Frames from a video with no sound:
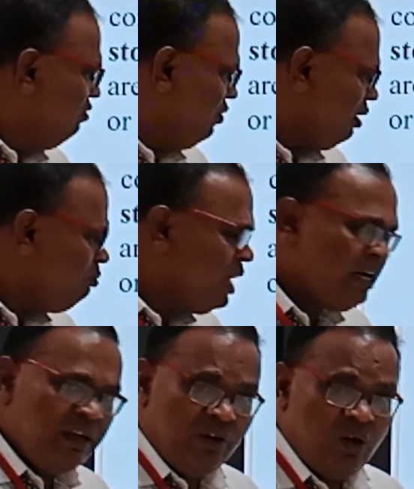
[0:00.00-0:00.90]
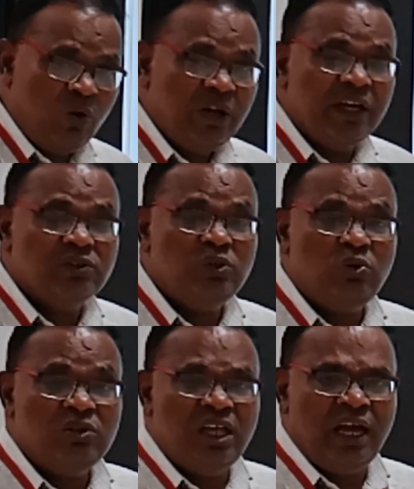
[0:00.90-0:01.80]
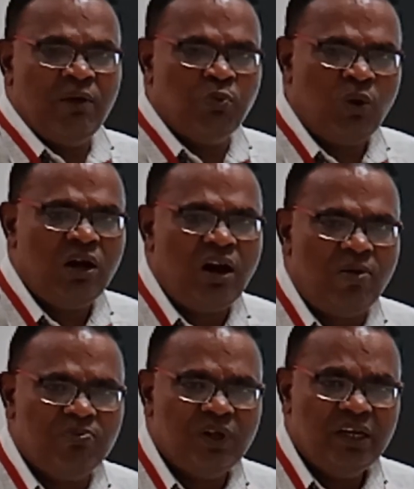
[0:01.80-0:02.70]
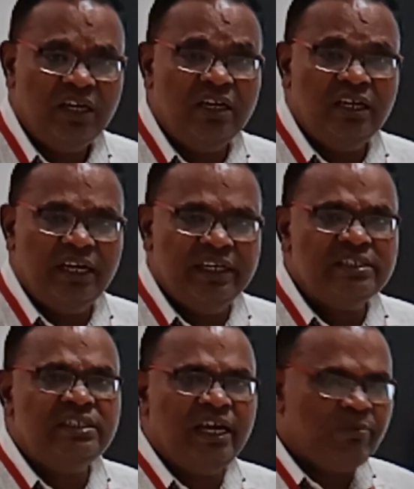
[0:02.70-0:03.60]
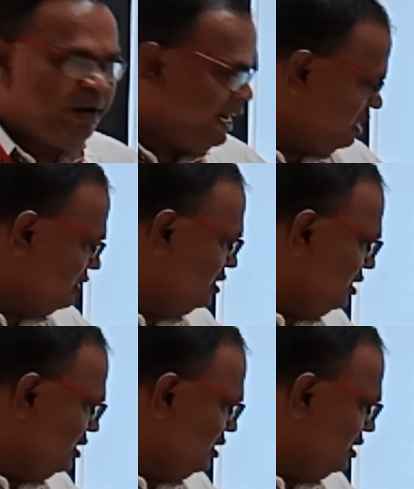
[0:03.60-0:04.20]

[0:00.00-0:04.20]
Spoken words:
From that you have to execute the program in a easier manner.